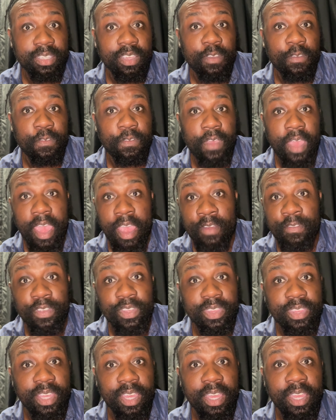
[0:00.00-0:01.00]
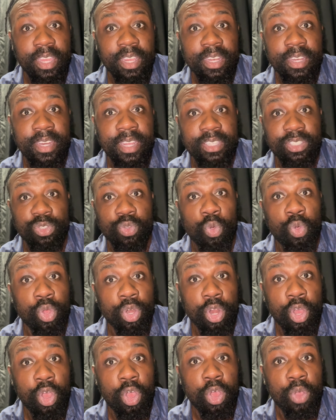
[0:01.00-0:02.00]
for everything that's
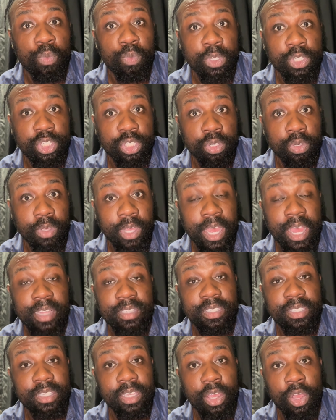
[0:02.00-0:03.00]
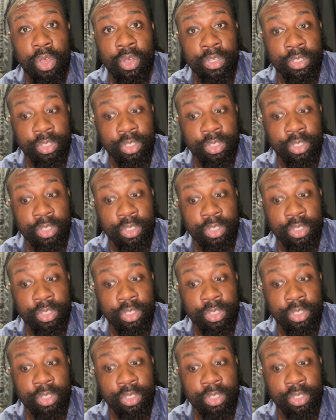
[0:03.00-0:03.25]
going on with your content on